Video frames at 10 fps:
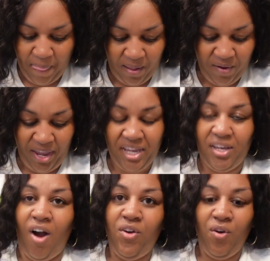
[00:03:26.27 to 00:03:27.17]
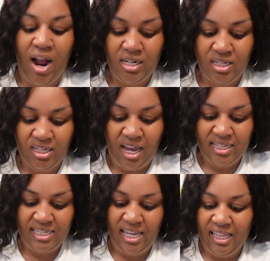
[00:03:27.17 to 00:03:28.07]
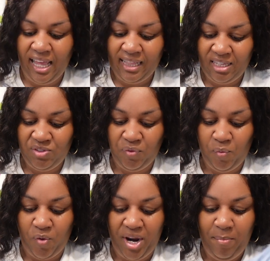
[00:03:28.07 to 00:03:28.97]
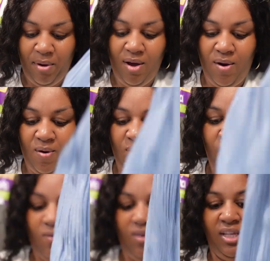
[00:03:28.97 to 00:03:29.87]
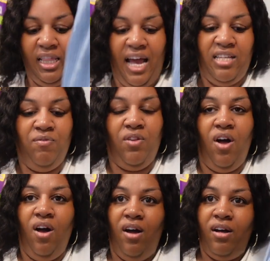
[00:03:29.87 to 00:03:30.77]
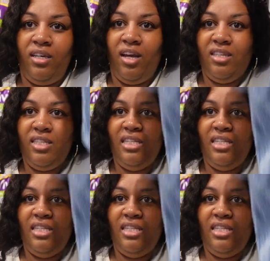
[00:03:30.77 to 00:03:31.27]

Okay, y'all know I just got a set like this from Rainbow on the last vlog. Y'all see